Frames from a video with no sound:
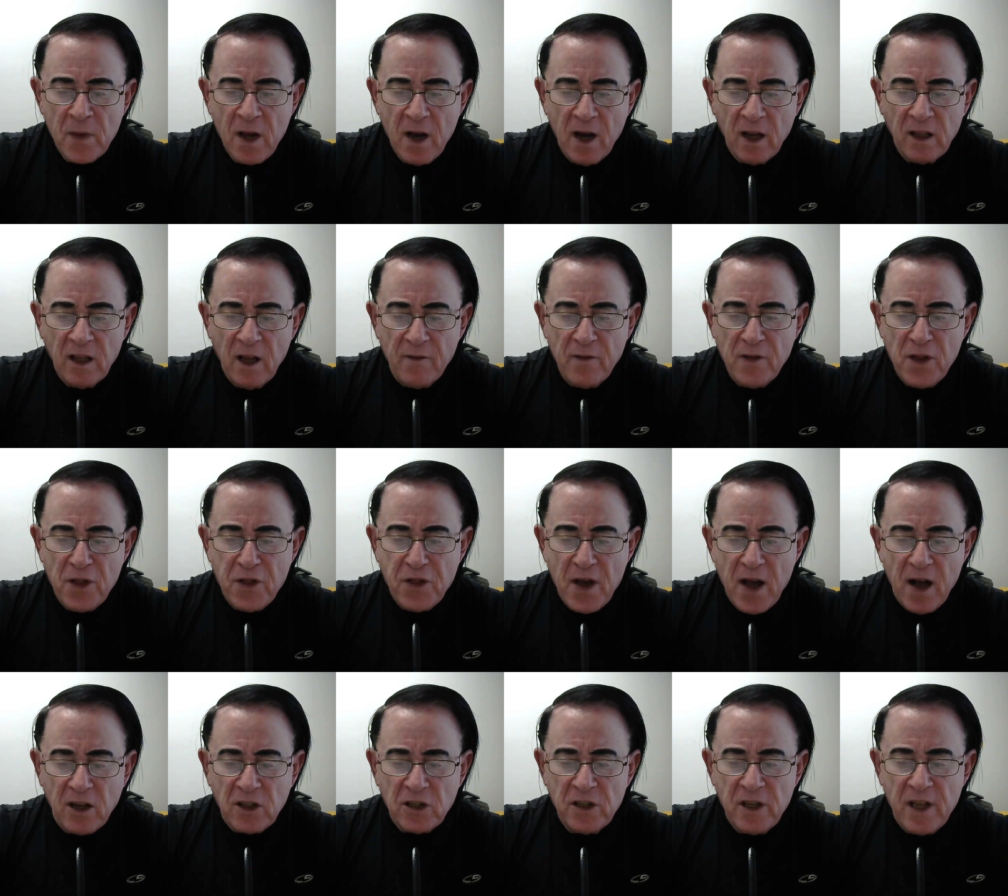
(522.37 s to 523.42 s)

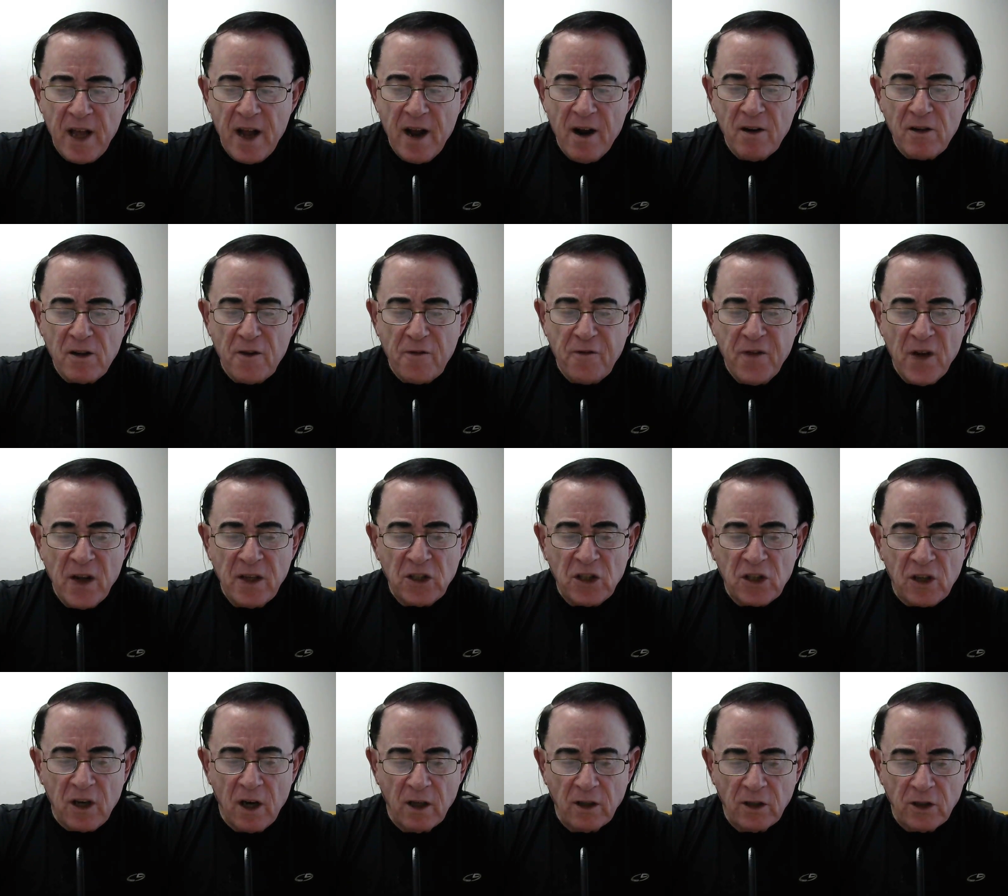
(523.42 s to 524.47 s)
11,000 air defense
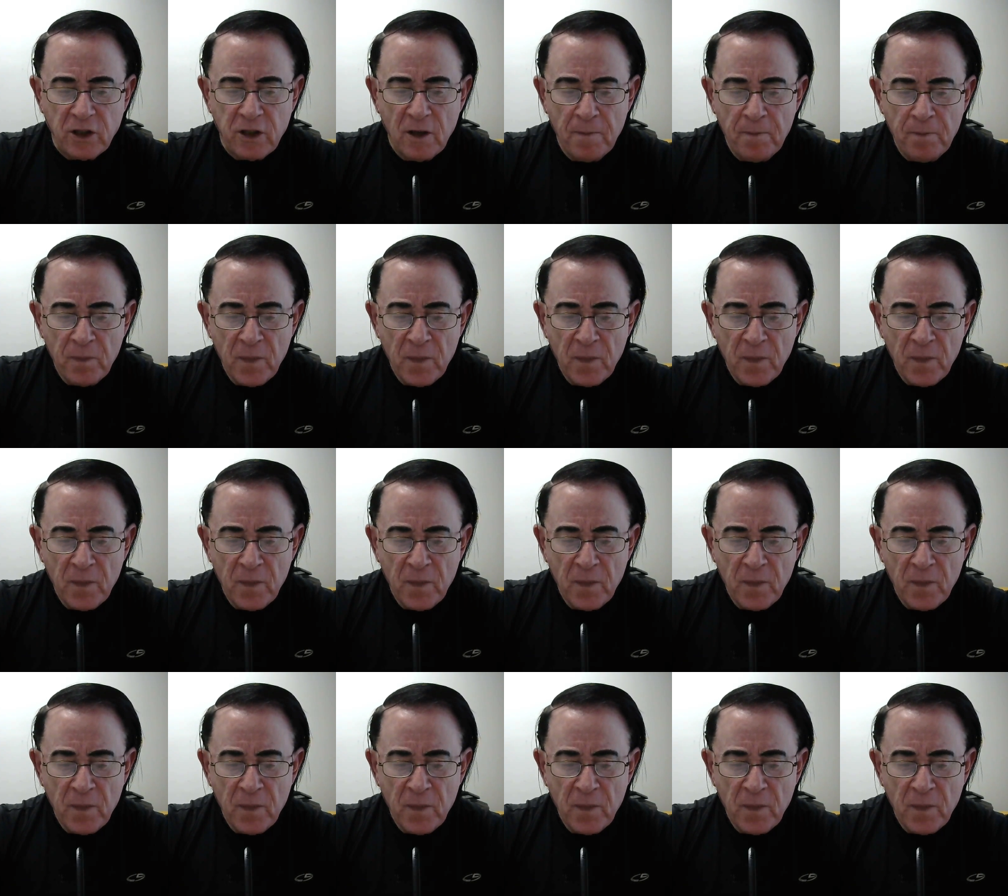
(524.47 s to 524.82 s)
guns,